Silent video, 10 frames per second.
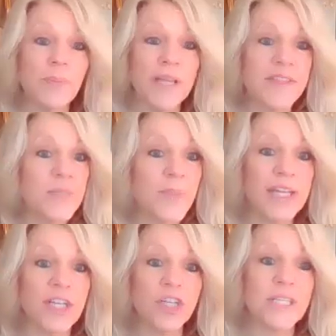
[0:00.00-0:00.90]
we play this by
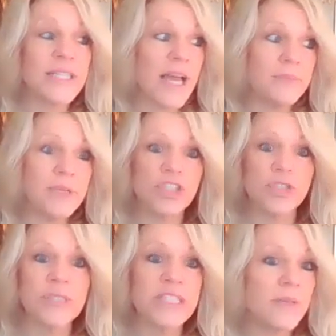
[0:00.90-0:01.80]
ear? Because I'm not
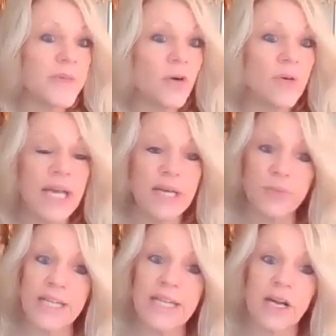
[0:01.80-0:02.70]
sure what's going to be going on
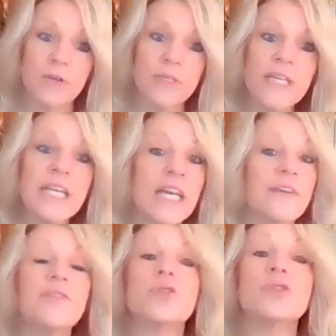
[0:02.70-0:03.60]
right now.
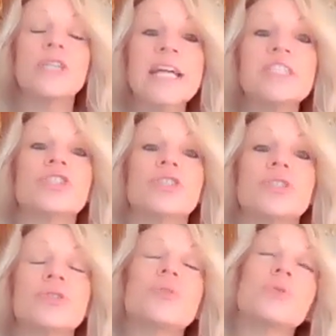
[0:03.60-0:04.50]
If you're not
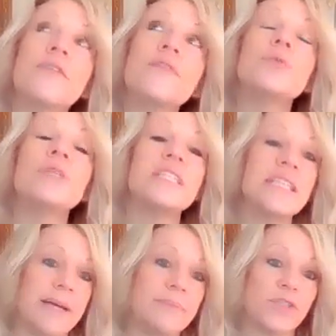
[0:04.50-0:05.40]
sure, or if you need
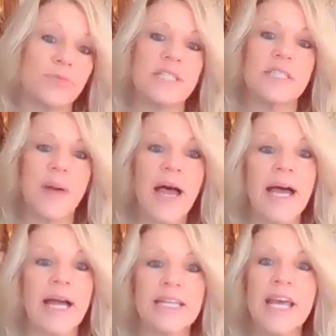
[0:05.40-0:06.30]
time to
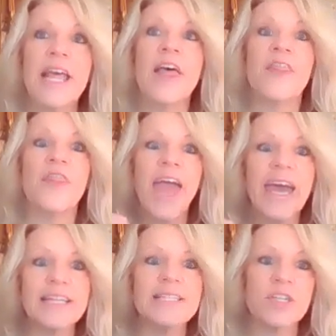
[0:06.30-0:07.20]
respond,
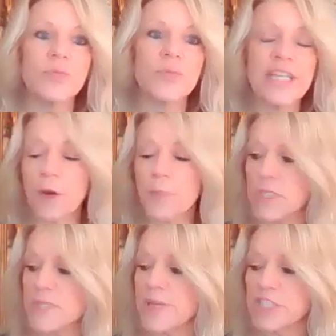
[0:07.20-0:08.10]
that is going to really help you,
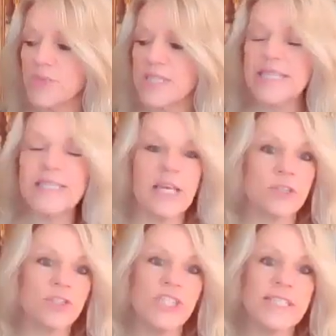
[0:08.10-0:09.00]
especially with these
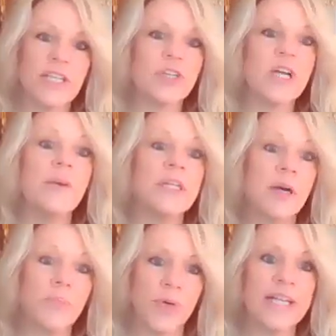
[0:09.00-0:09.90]
energies that are coming
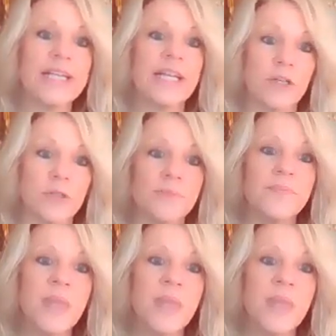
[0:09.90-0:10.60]
up right now.